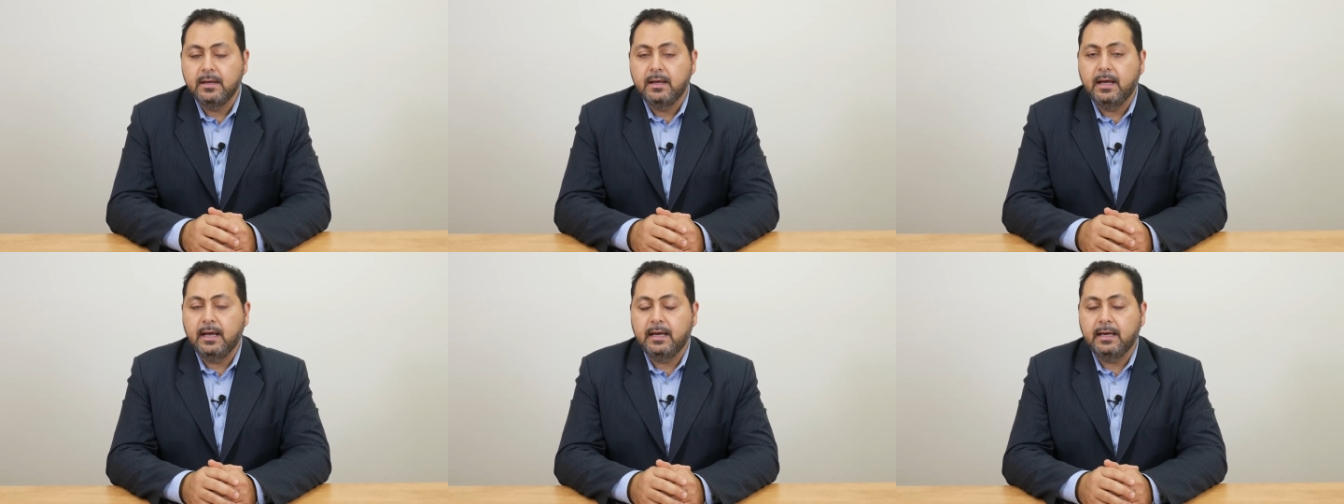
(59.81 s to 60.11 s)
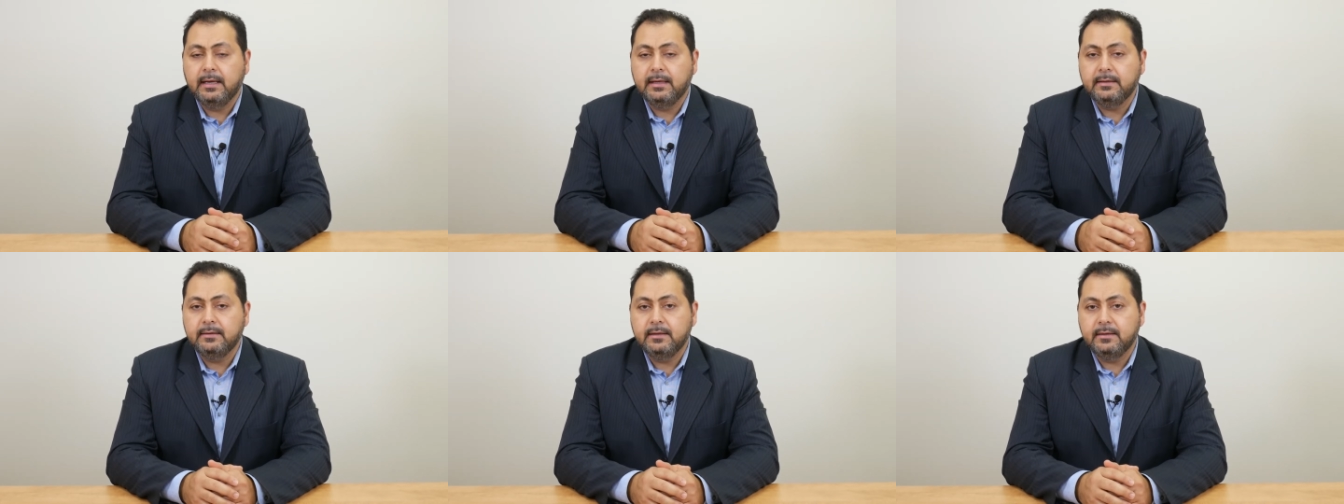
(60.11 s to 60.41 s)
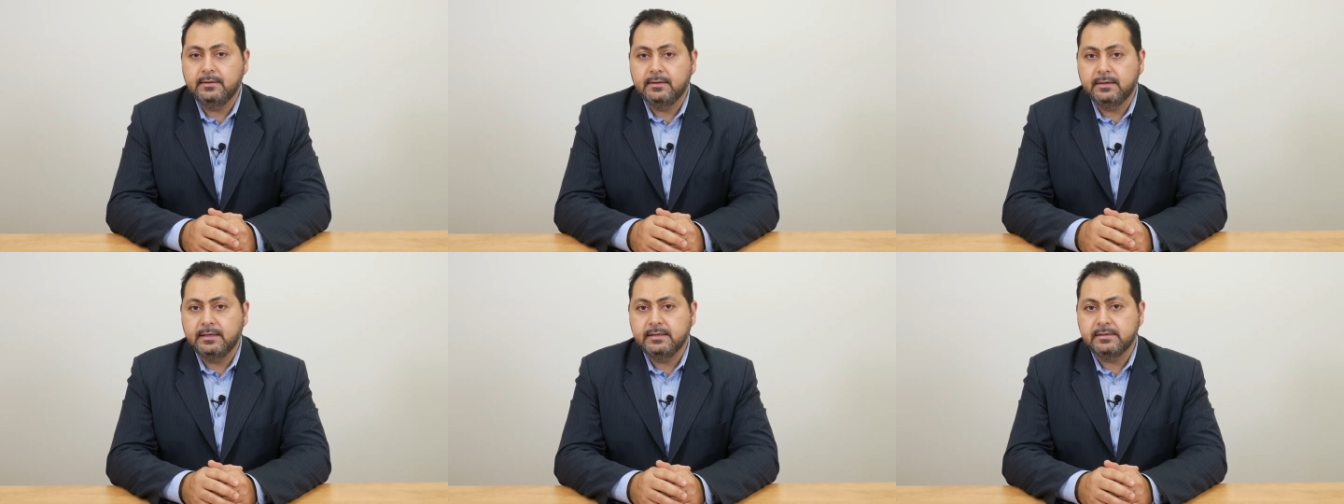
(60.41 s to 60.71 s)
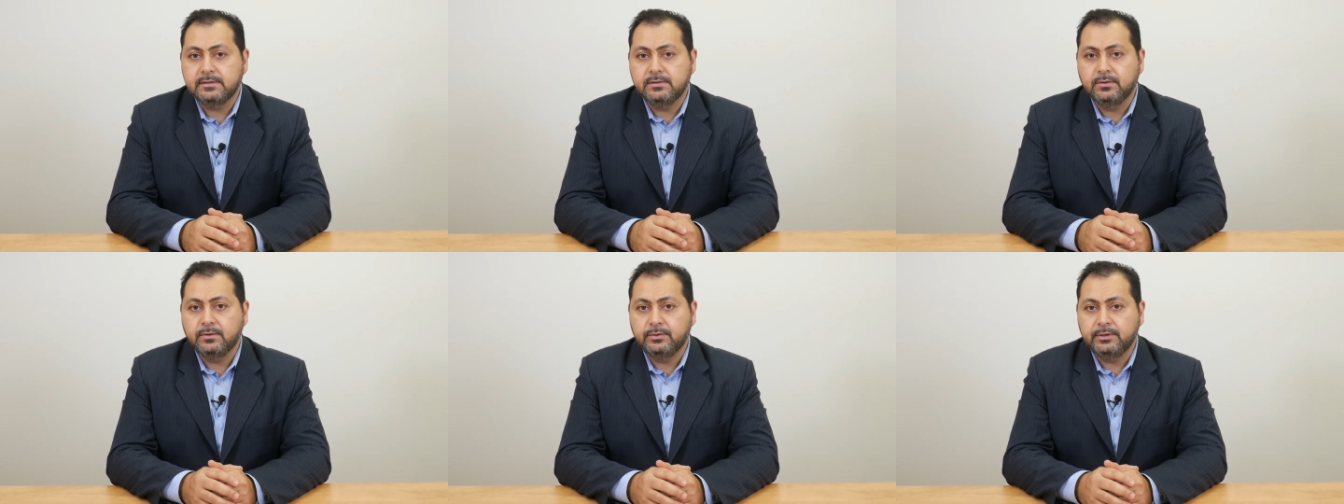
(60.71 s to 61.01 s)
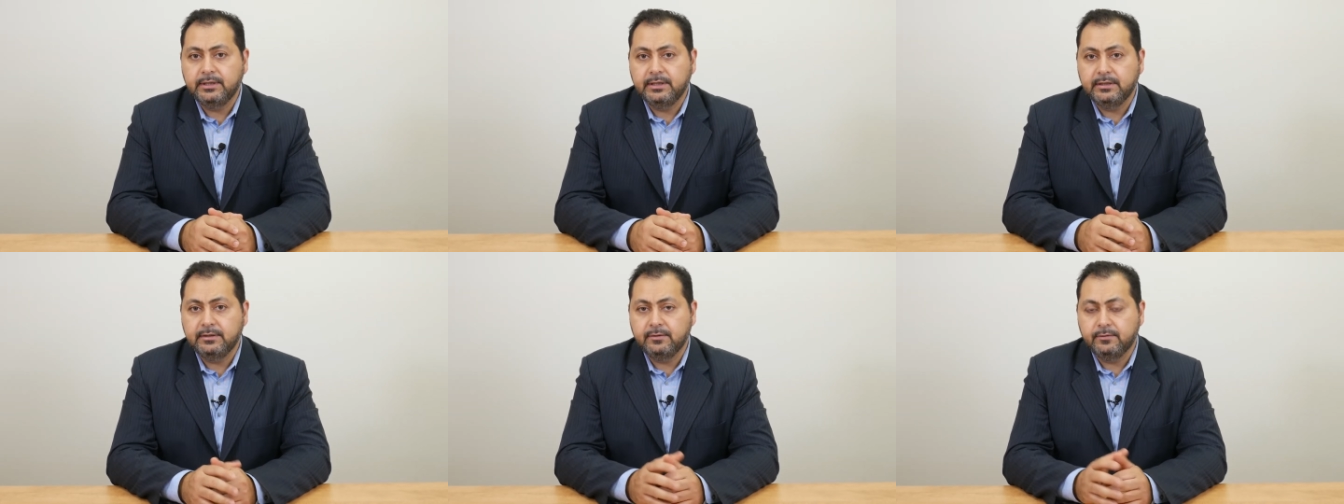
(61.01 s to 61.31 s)
and there is no
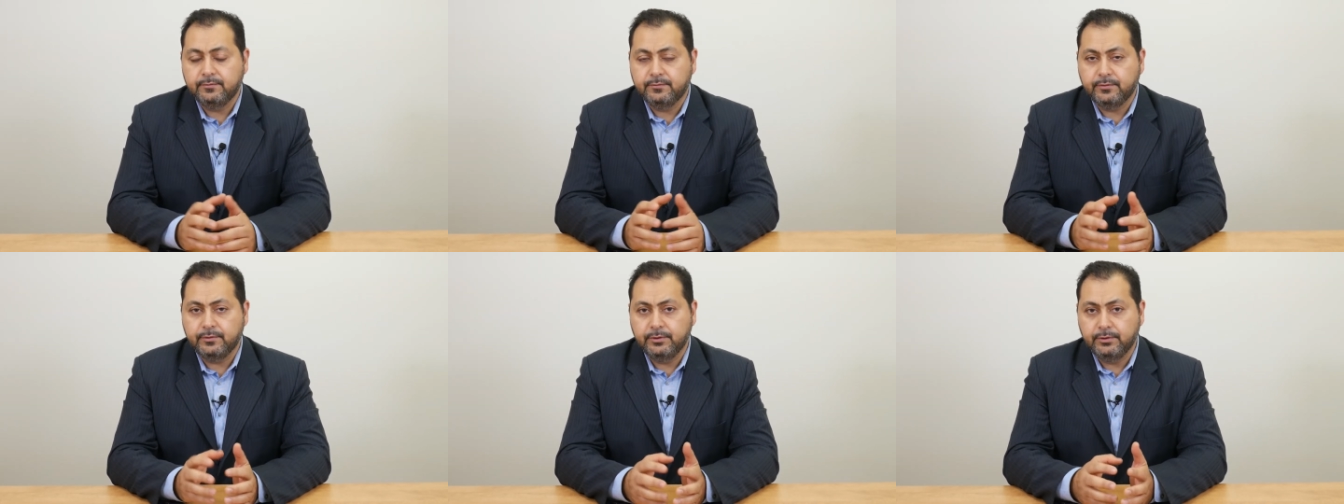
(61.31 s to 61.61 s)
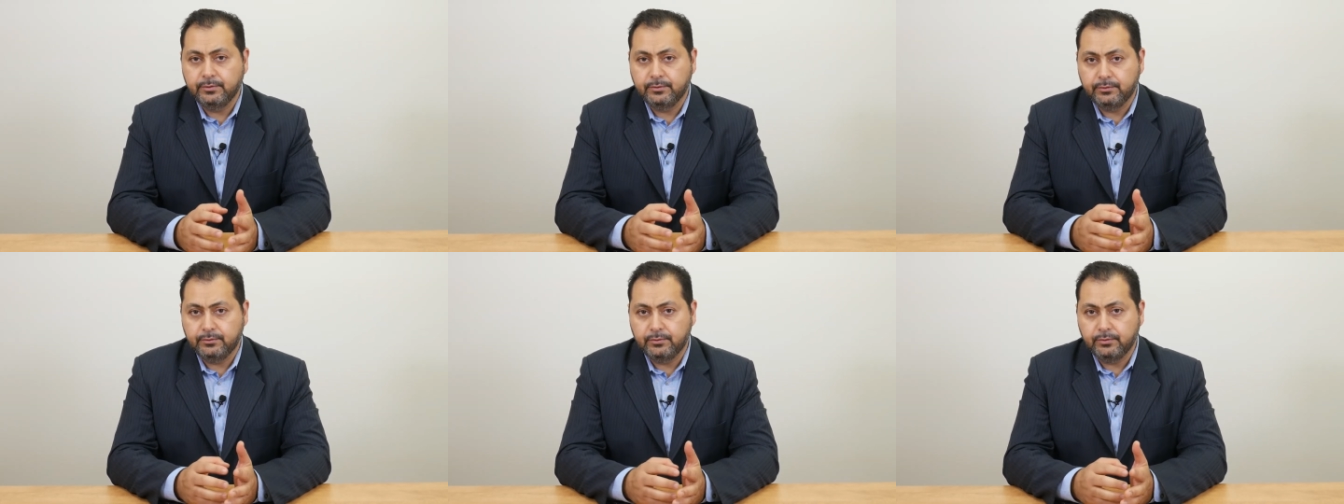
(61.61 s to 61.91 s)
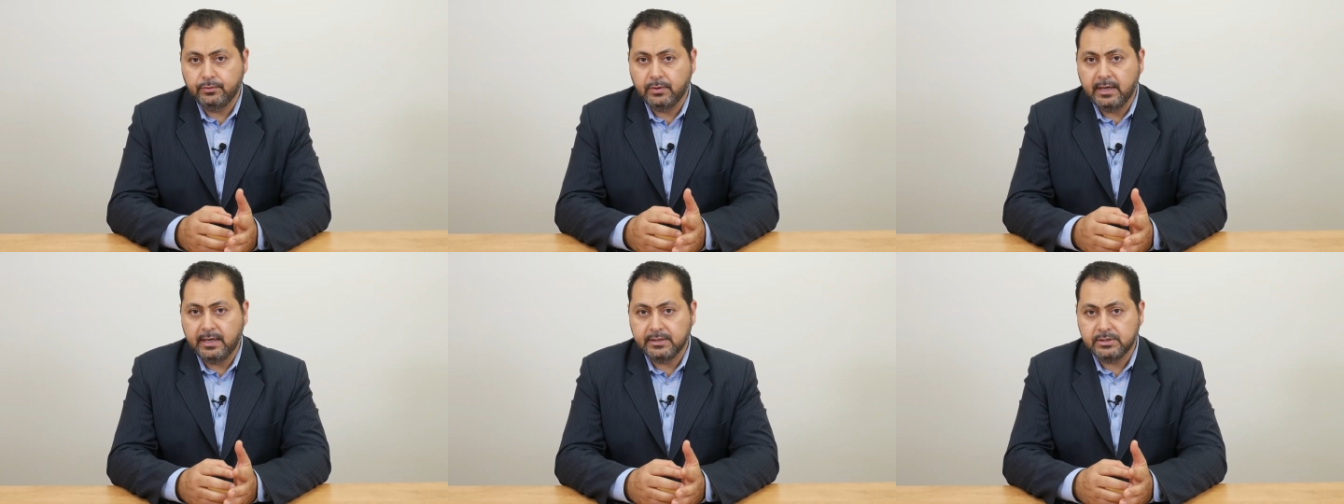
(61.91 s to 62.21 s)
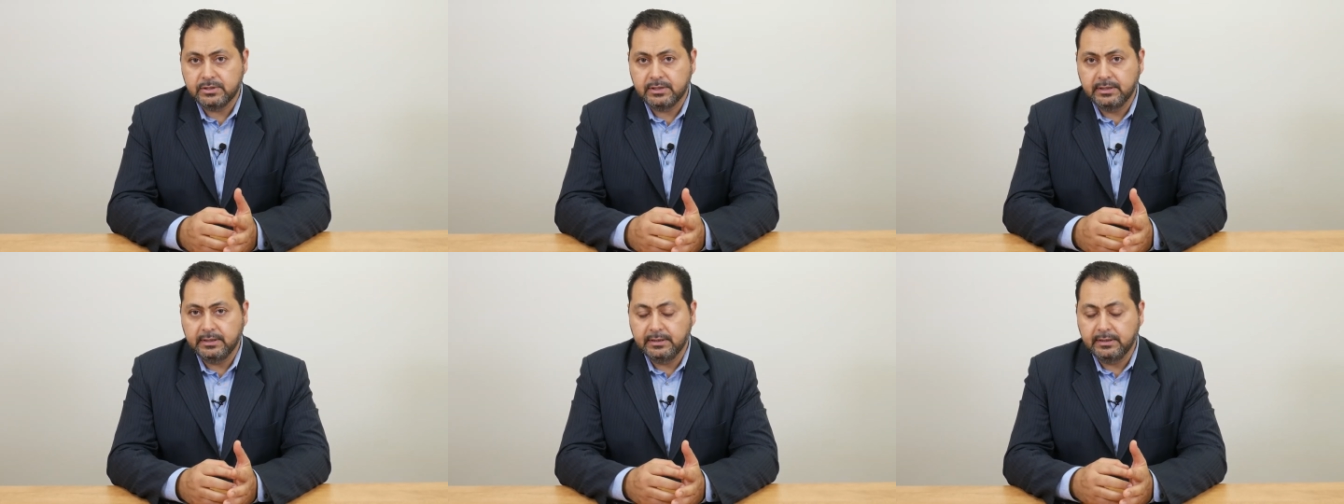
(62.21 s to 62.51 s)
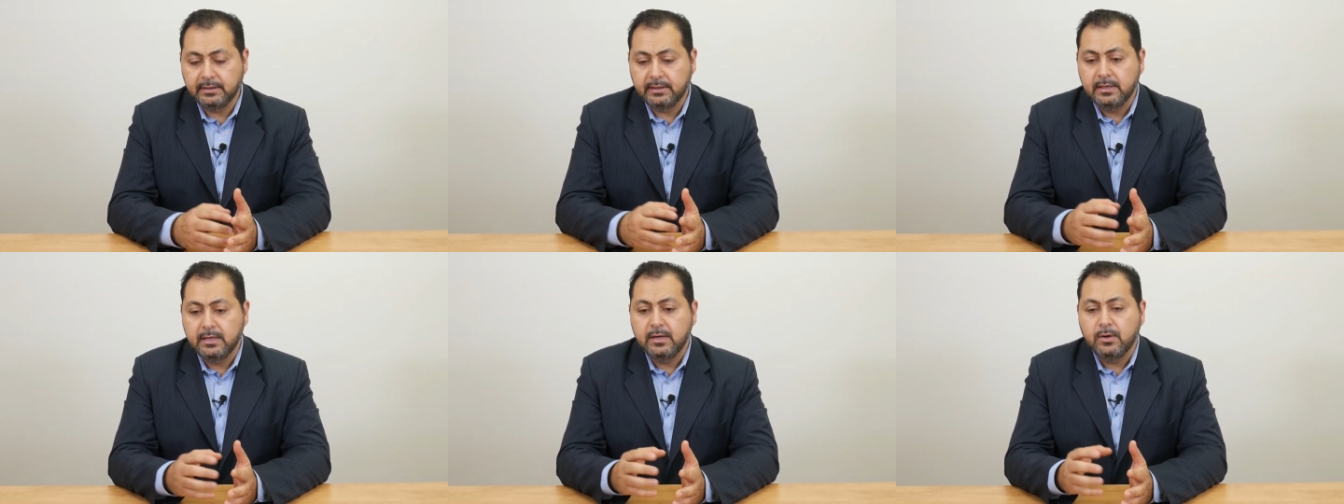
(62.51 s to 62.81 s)
need for you to
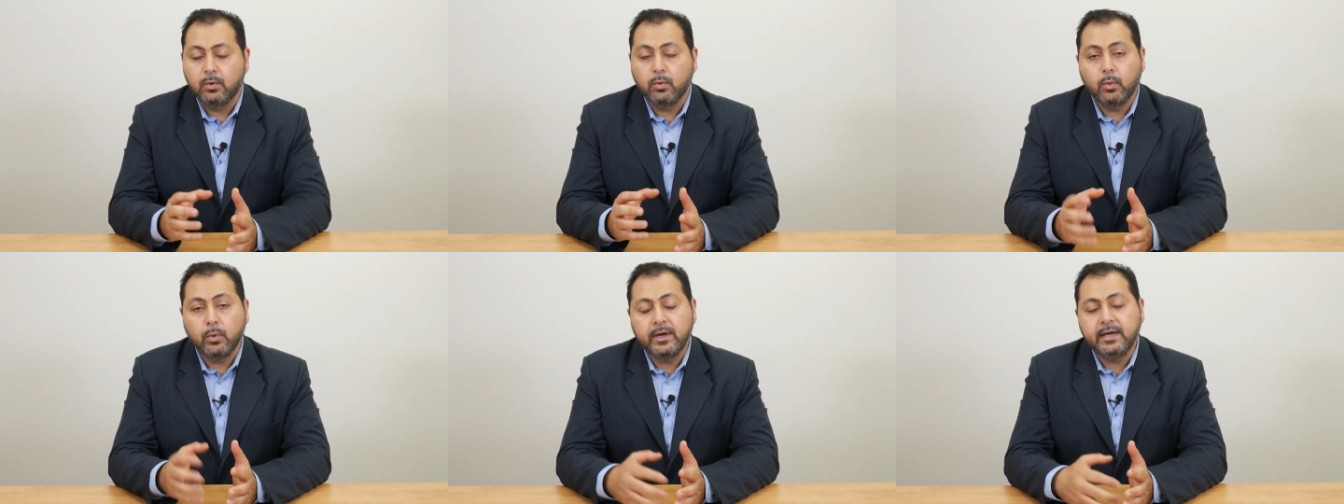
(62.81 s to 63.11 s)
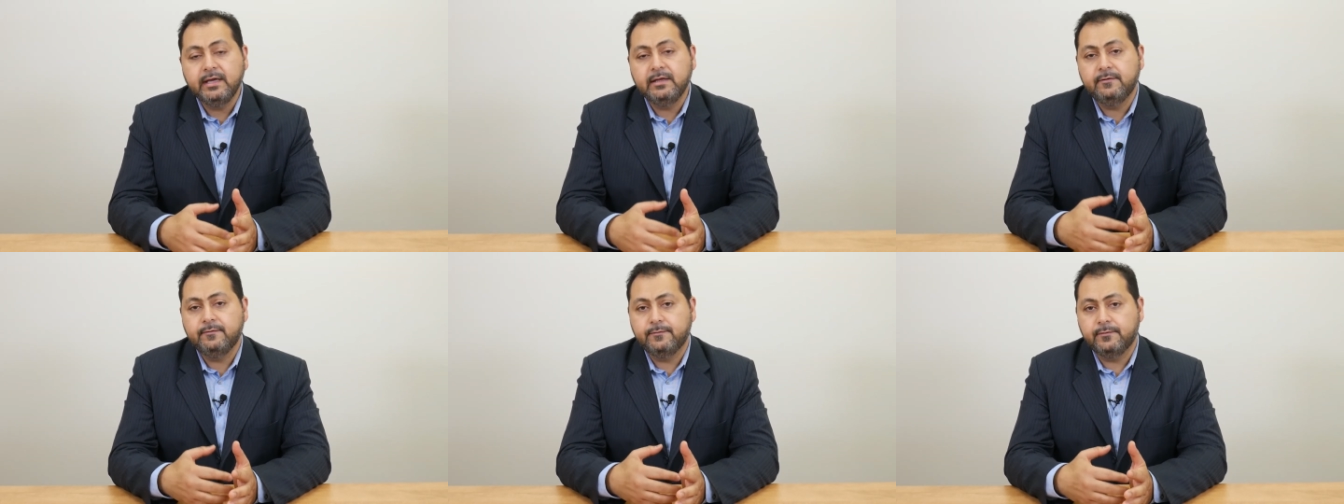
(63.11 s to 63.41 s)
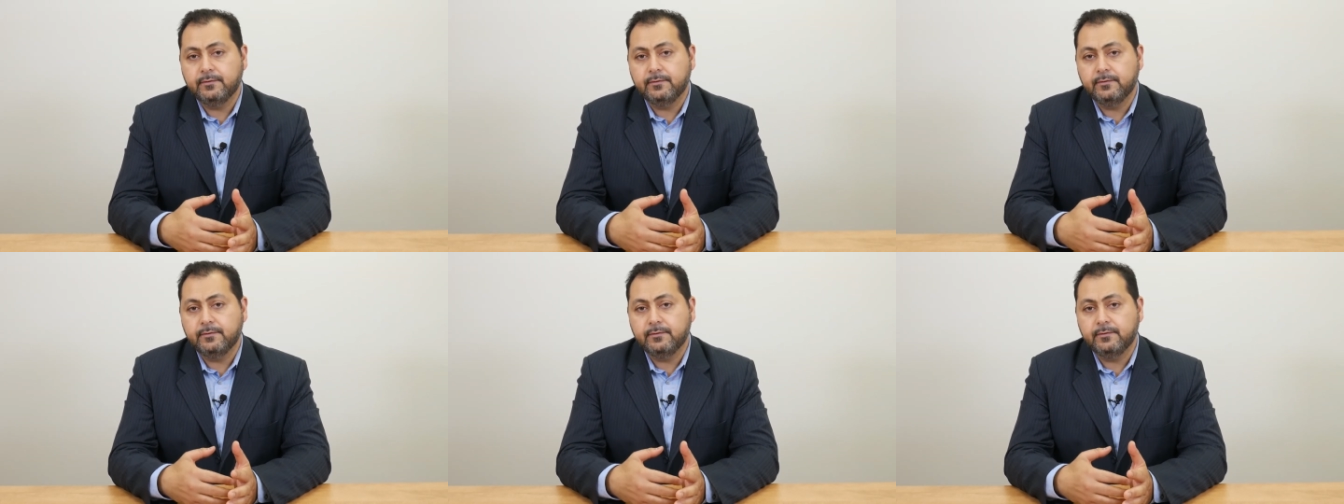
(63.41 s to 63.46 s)
actually wait